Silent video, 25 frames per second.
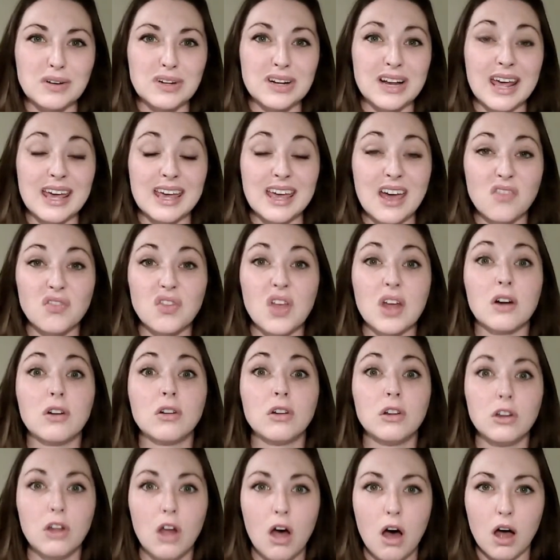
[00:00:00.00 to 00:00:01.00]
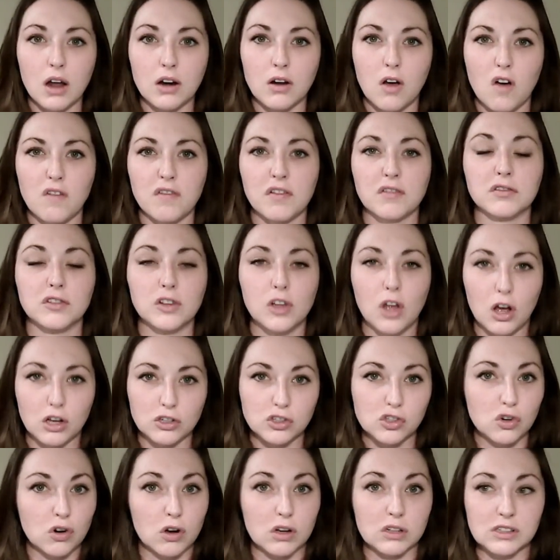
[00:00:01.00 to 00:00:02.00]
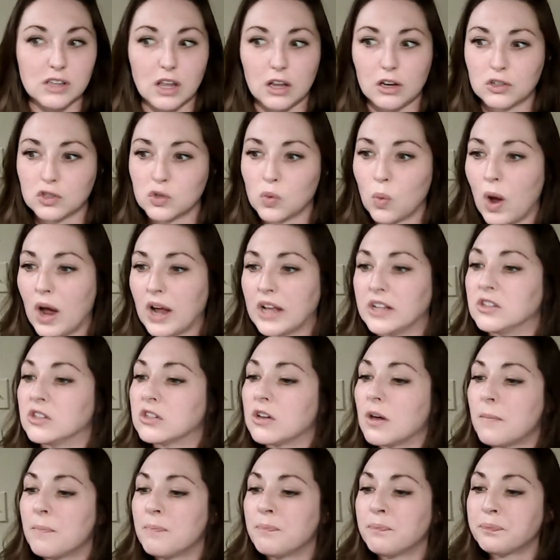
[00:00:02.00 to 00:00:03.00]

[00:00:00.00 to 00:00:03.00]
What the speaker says: And I get that a lot off of Lost Draw Cellars wines.